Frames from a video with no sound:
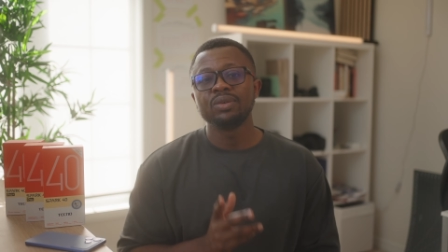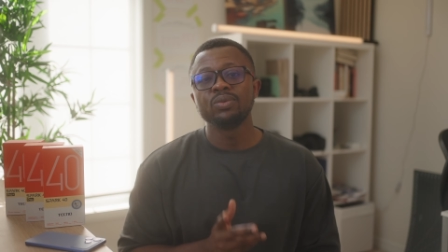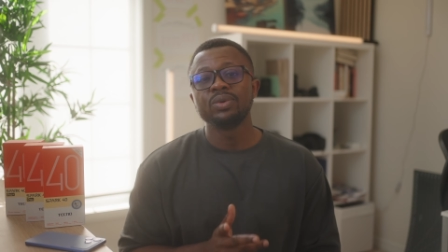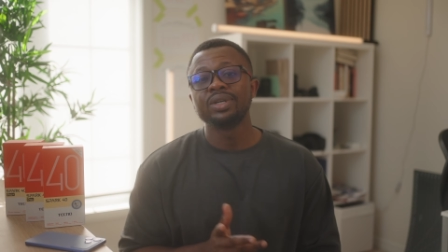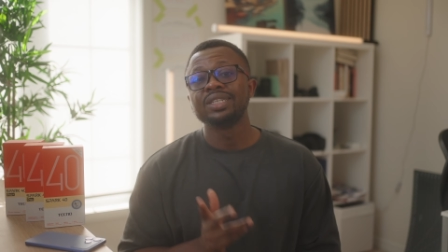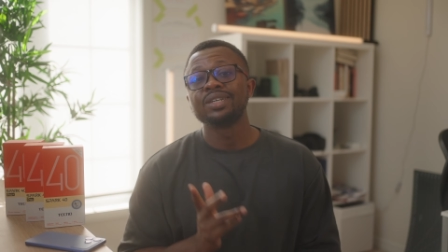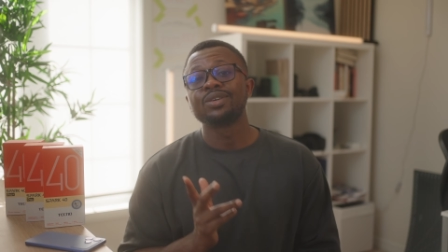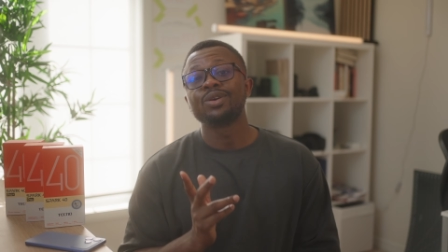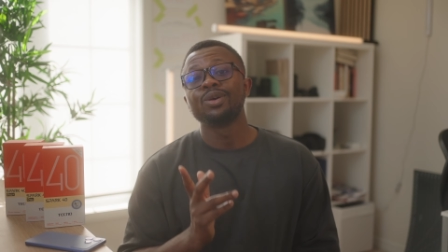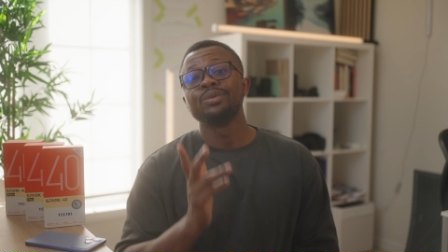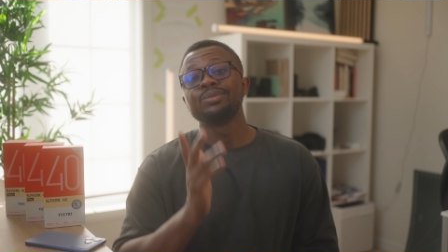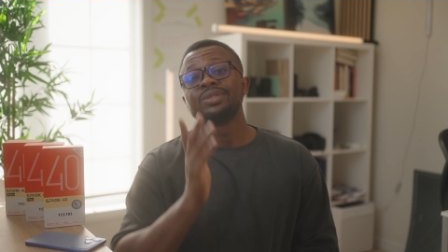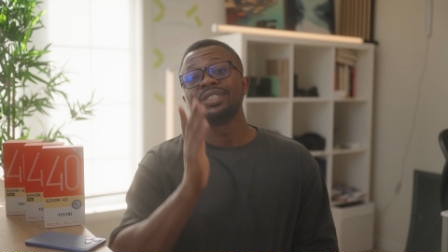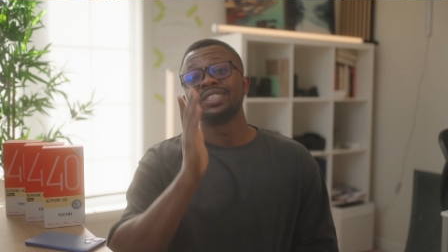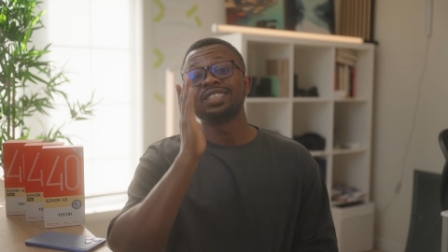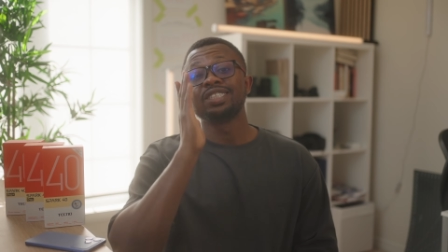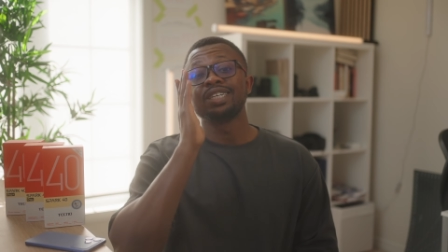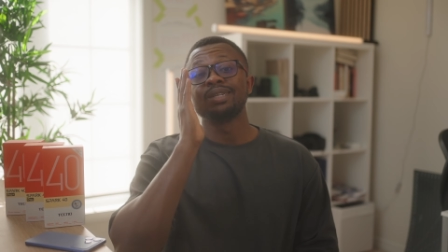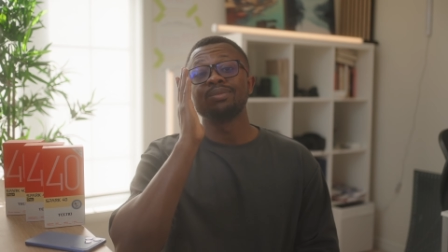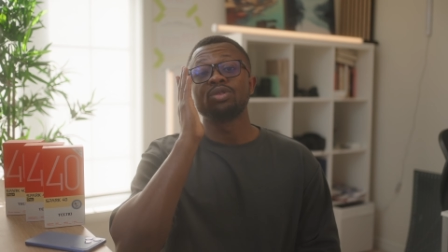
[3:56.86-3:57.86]
when it comes
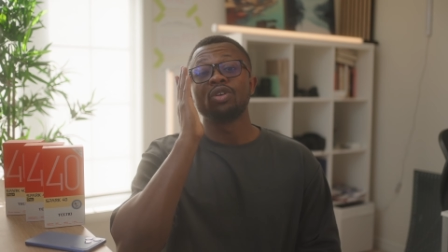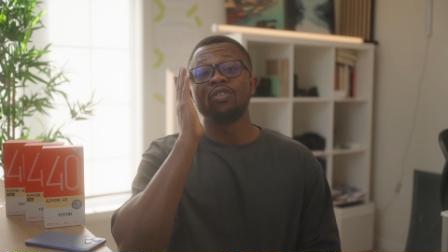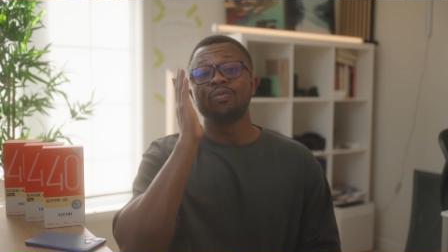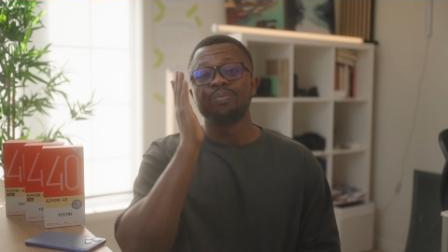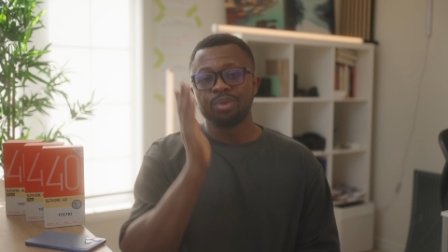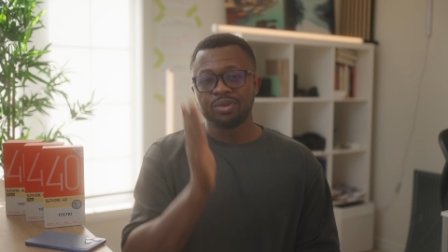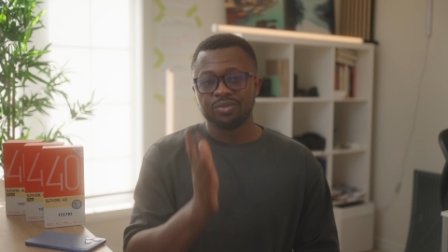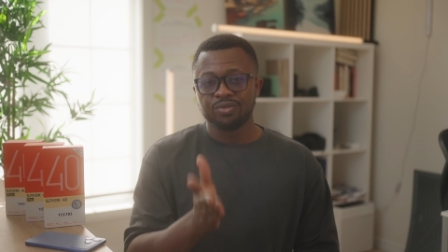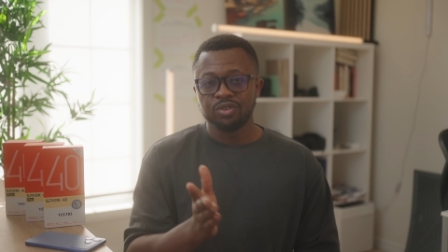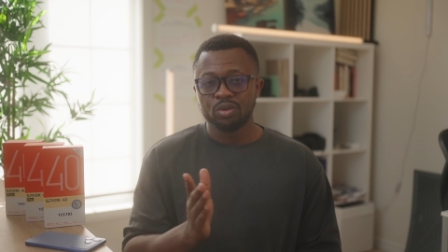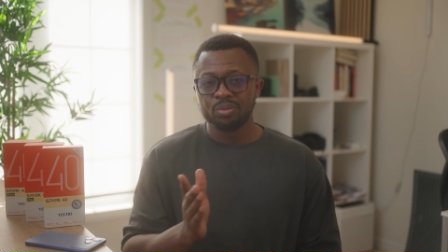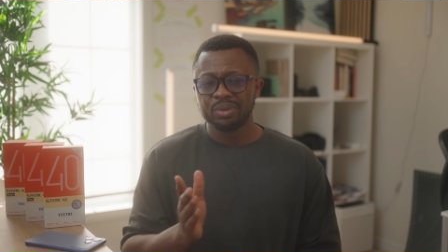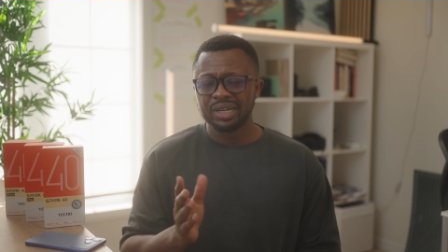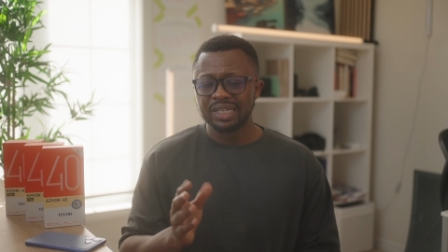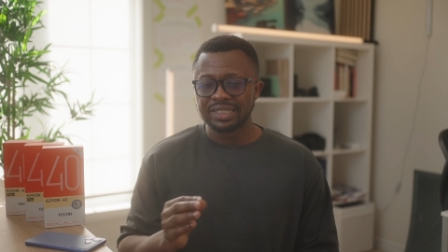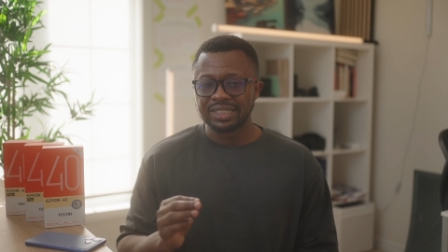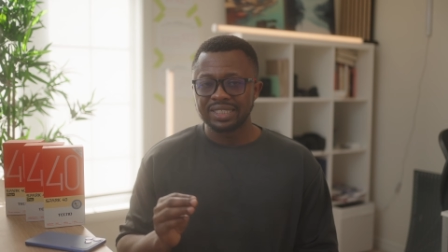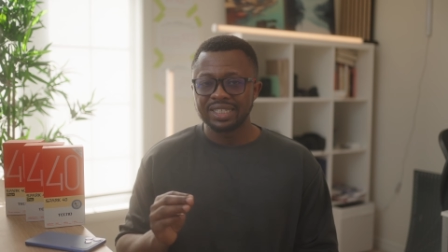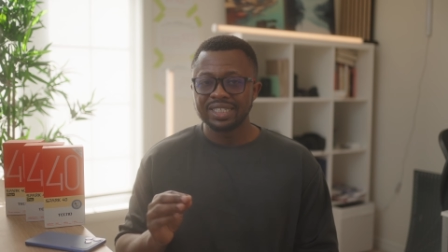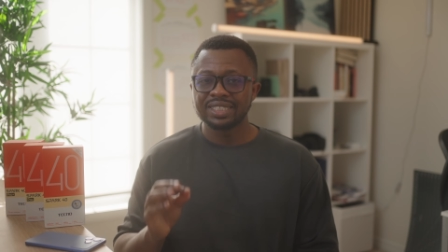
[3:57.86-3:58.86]
in terms of
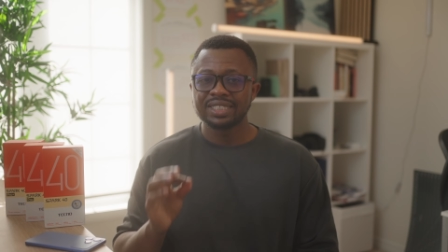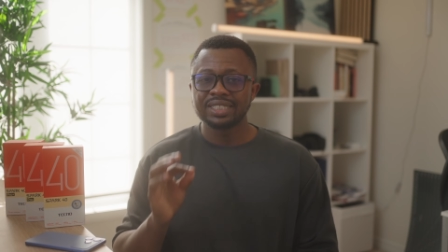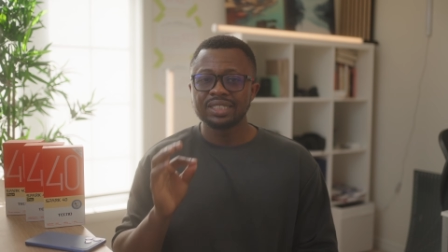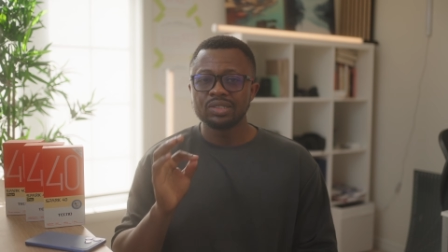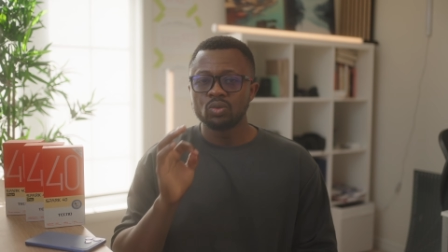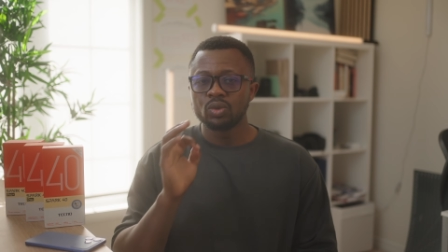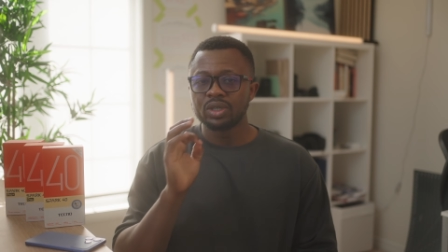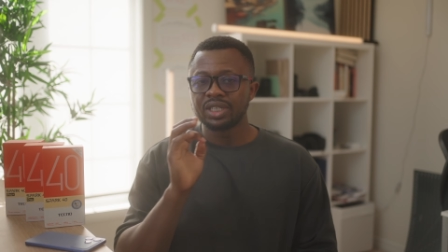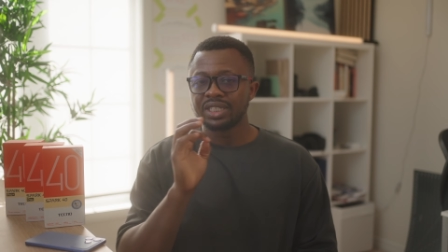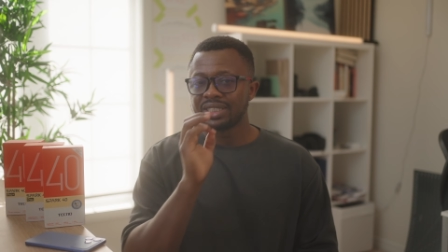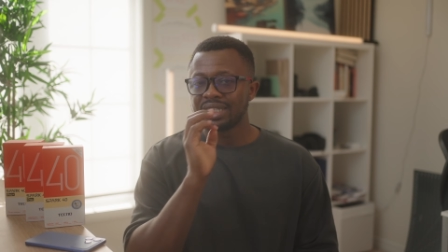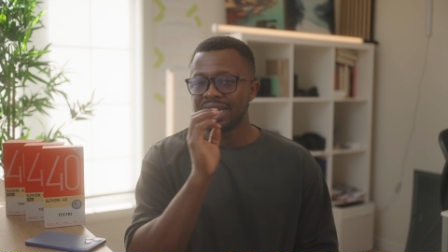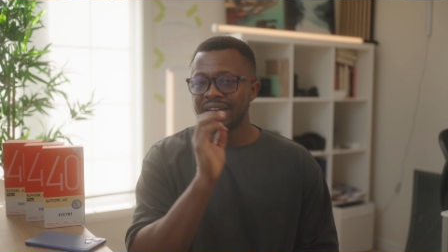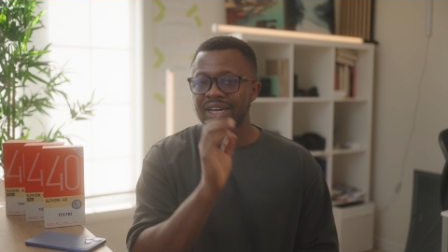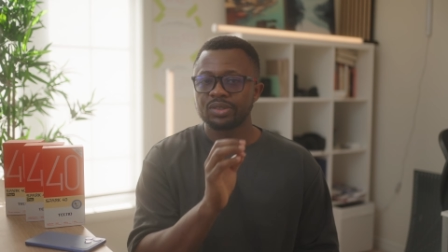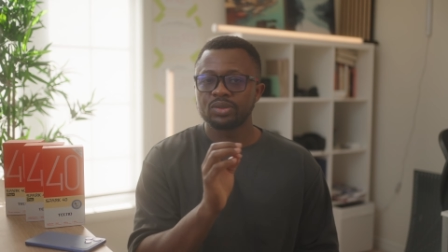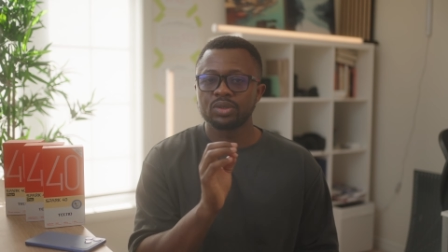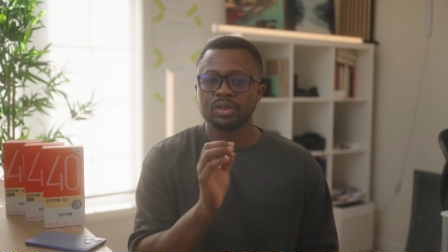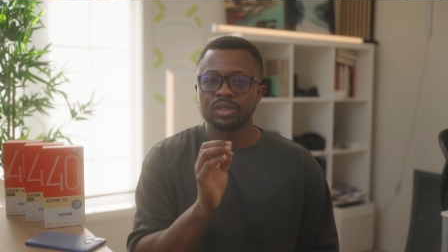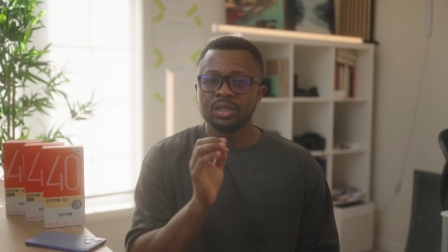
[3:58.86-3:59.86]
performance. Let's see what is
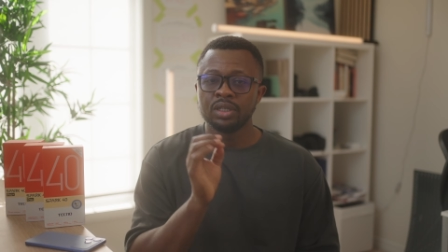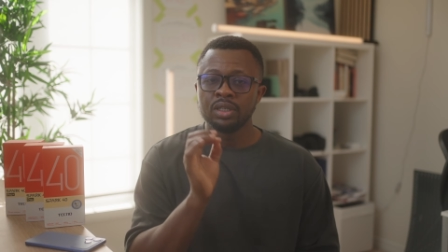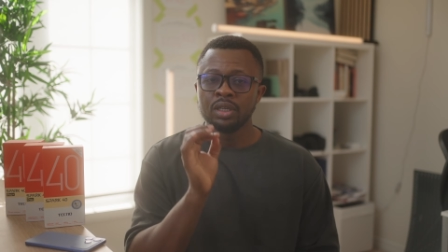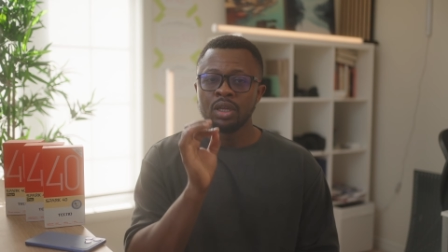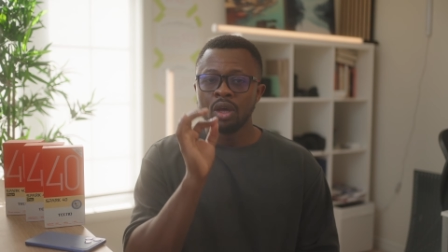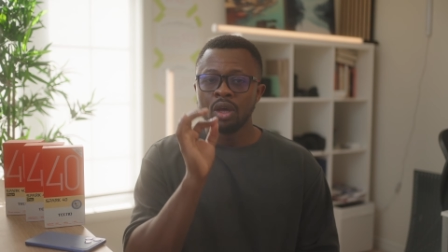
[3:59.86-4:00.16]
actually